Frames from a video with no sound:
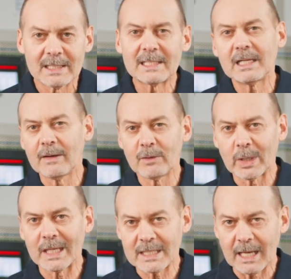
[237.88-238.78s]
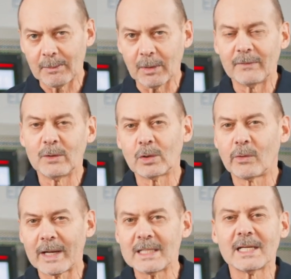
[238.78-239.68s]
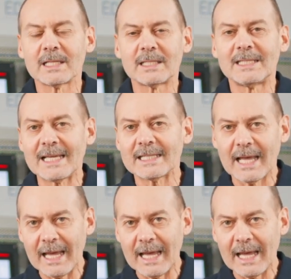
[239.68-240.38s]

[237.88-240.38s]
Just to give you an example, if you're to run just 6